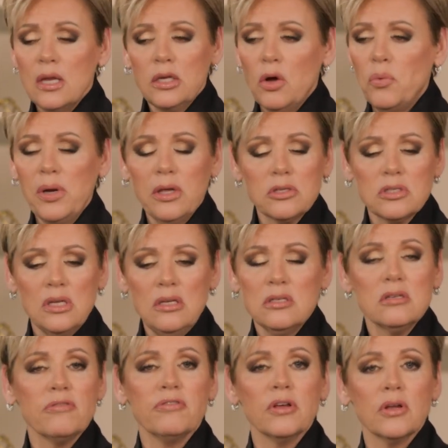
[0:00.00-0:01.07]
No one else
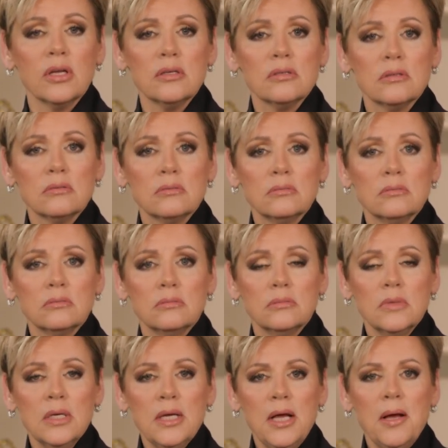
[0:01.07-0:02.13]
needs to fill it.
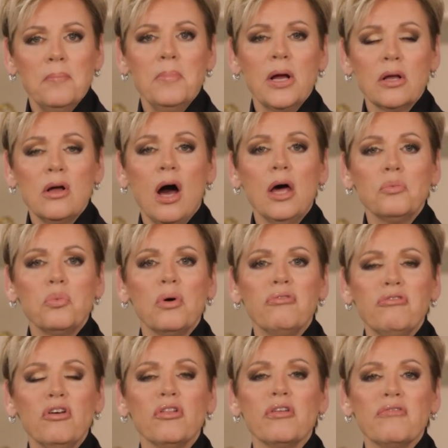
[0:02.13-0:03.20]
But God will
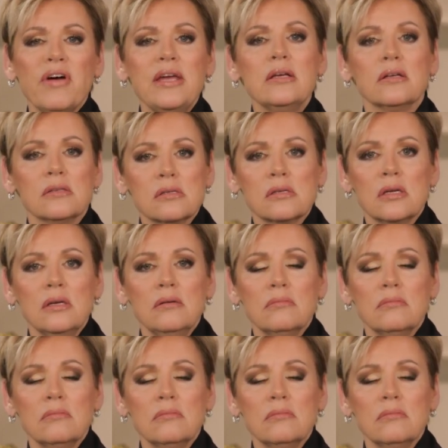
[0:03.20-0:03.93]
fill the vacancy.